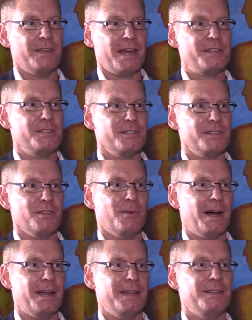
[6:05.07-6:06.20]
Nations in the
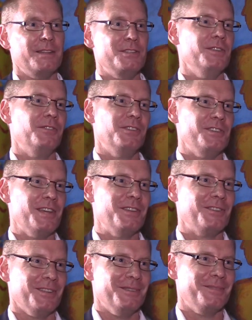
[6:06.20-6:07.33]
way that you've
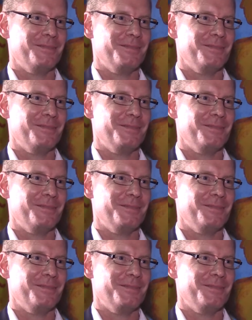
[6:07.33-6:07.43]
suggested.